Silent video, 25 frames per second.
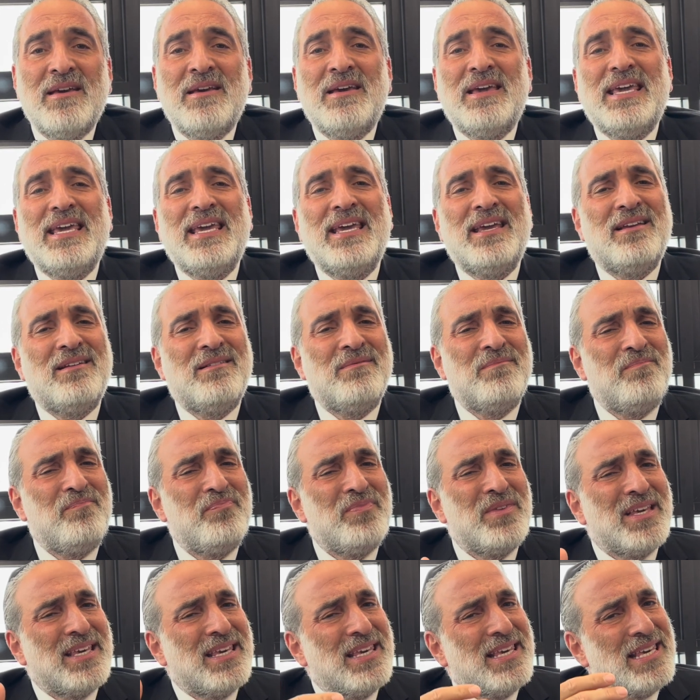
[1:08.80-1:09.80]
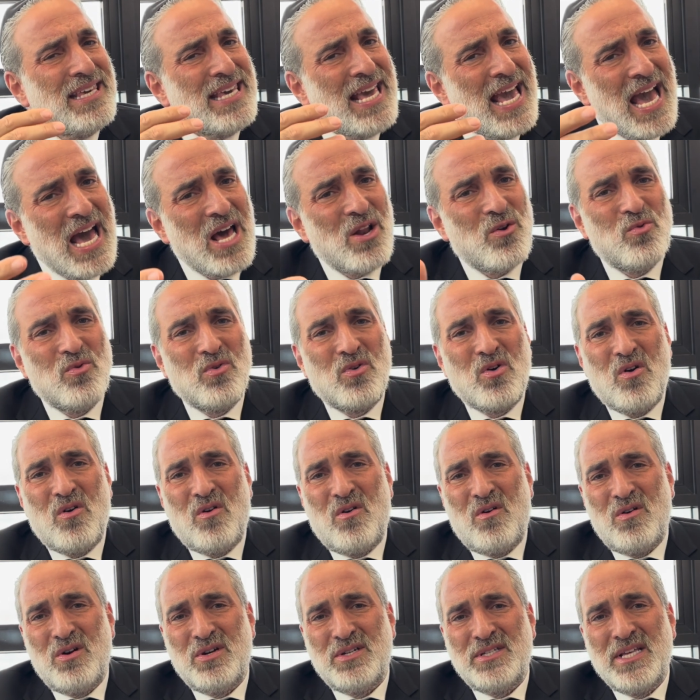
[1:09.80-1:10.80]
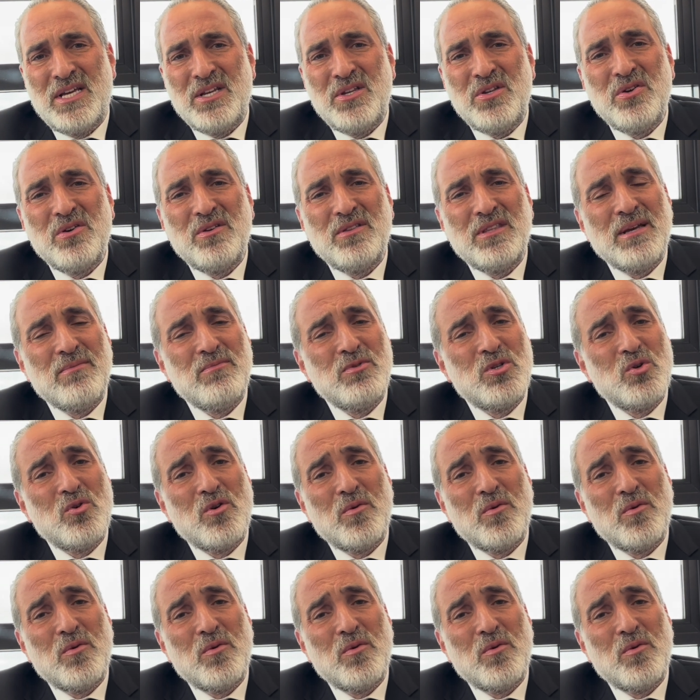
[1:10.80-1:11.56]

in cattle cars that took them to a